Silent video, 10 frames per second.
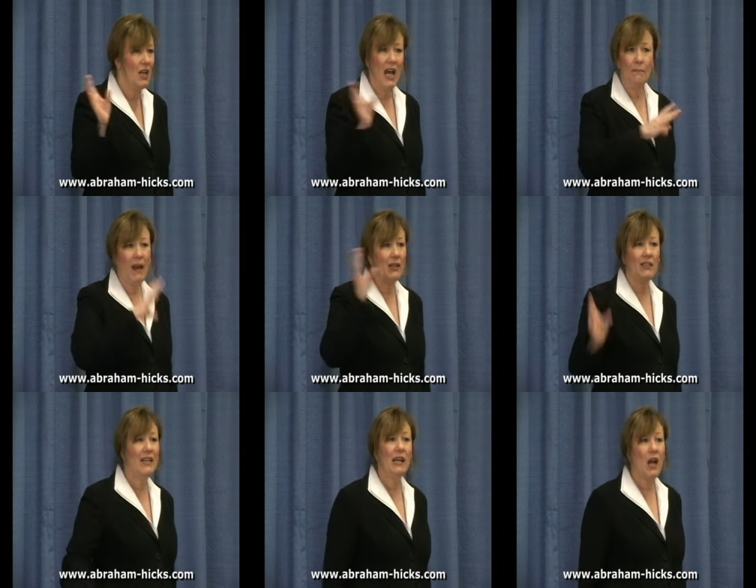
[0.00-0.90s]
And by
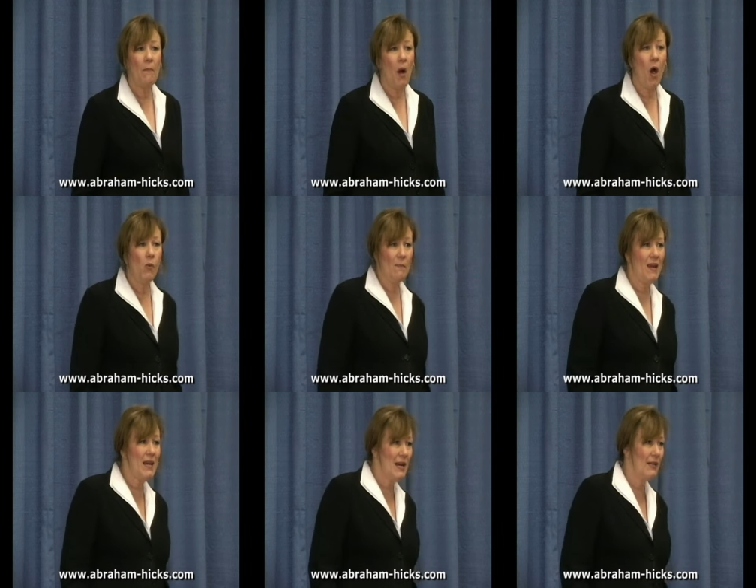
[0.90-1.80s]
clean it up, all we
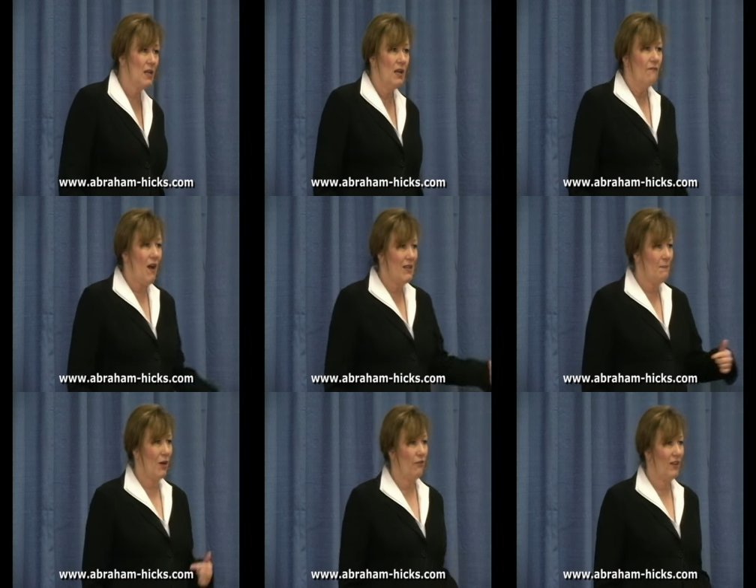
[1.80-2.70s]
mean is find a
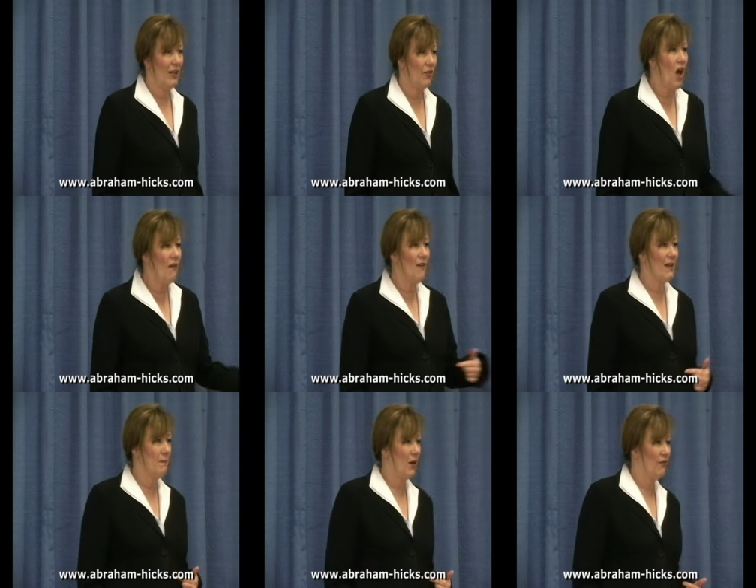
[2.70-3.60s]
better feeling thought, find a
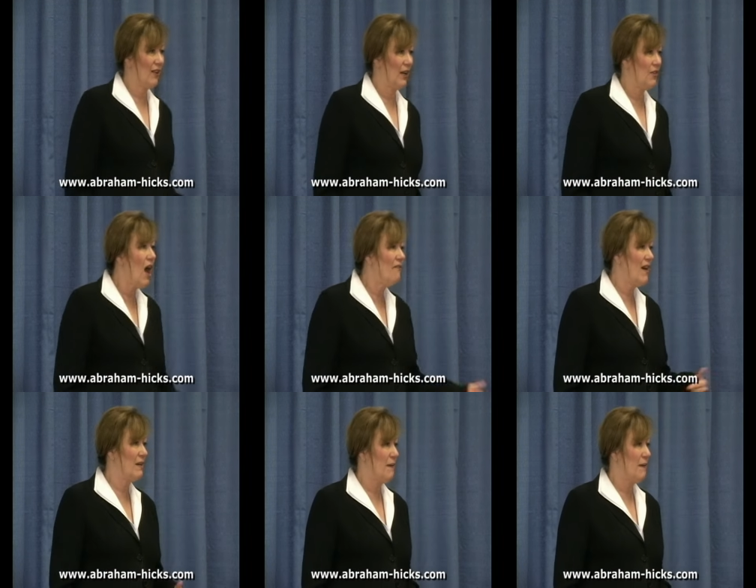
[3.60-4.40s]
better feeling thought, find a